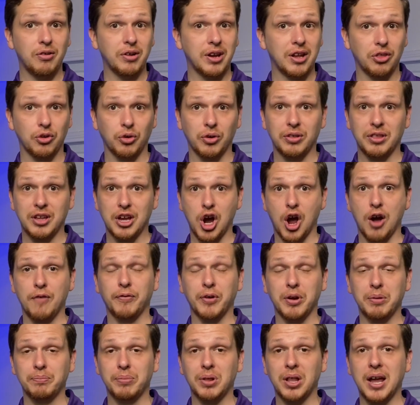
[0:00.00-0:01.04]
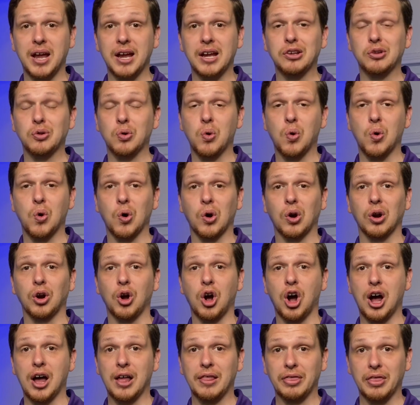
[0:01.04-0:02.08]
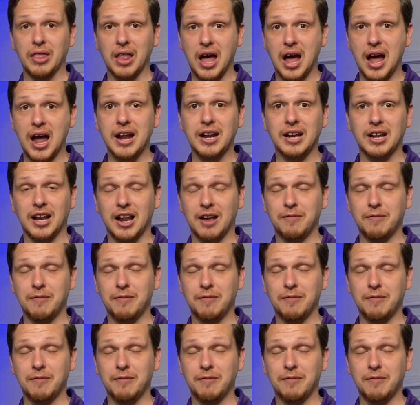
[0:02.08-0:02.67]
either in the offering plate or online at